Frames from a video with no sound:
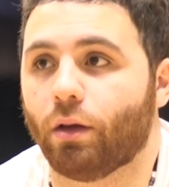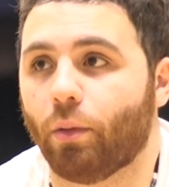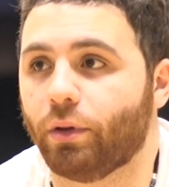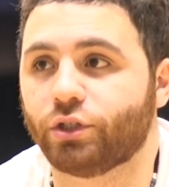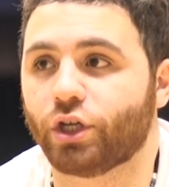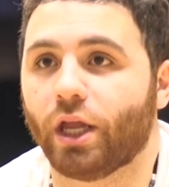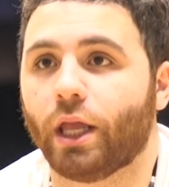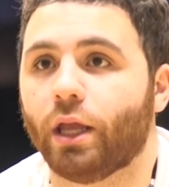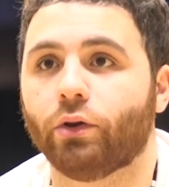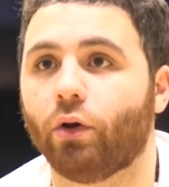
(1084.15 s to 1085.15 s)
I'll be
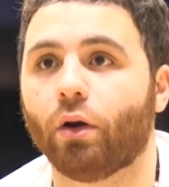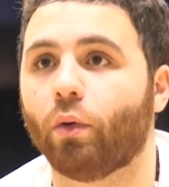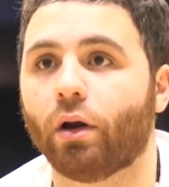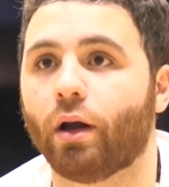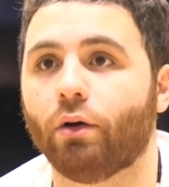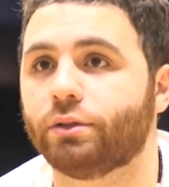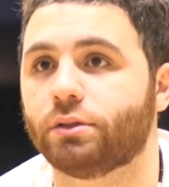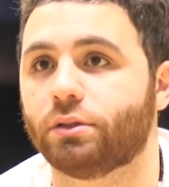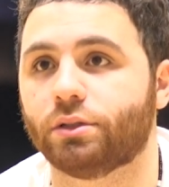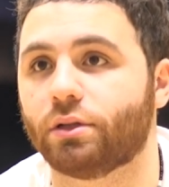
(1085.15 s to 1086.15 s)
shaking during
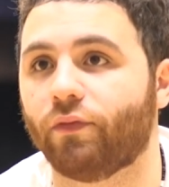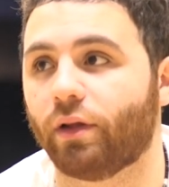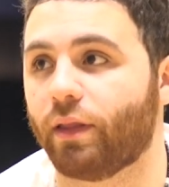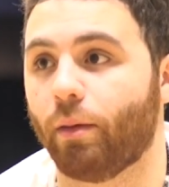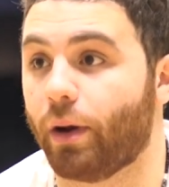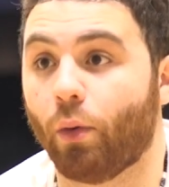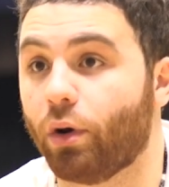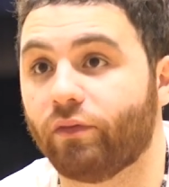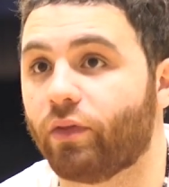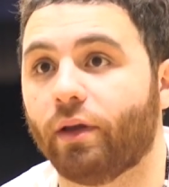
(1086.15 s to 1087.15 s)
workouts and stuff like that, but I won't
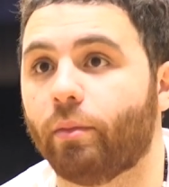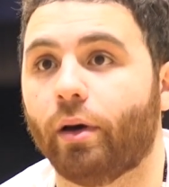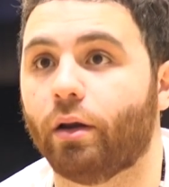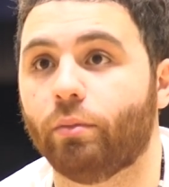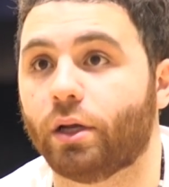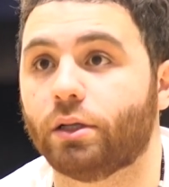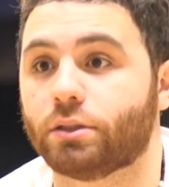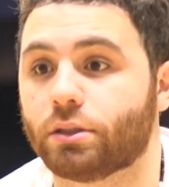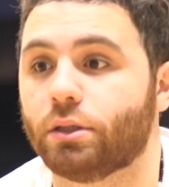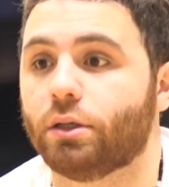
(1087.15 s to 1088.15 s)
even think about it
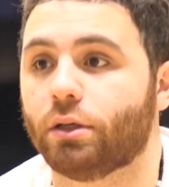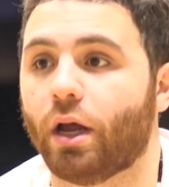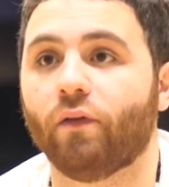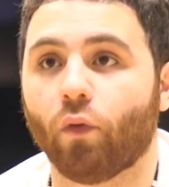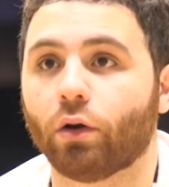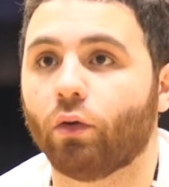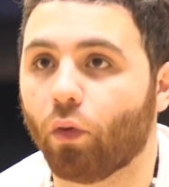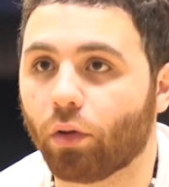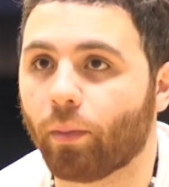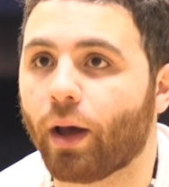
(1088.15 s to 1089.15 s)
because I have one
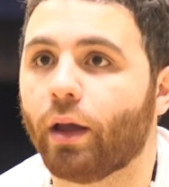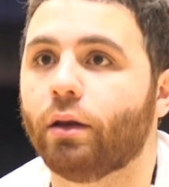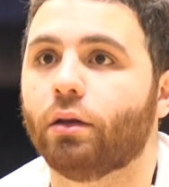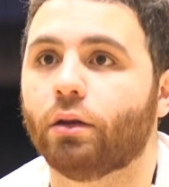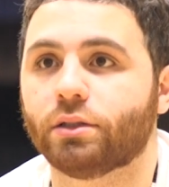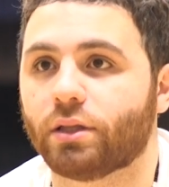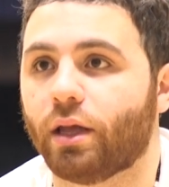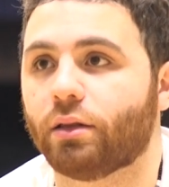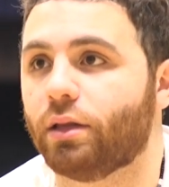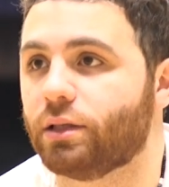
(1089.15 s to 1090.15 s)
goal in mind, and
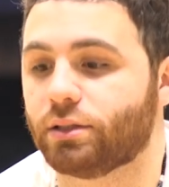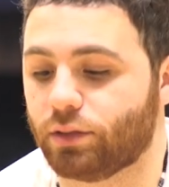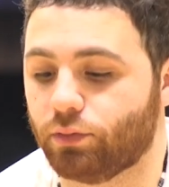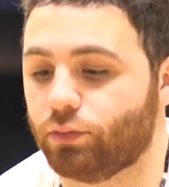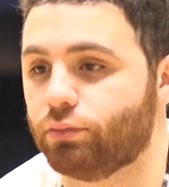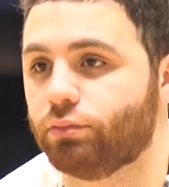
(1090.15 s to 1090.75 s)
that's to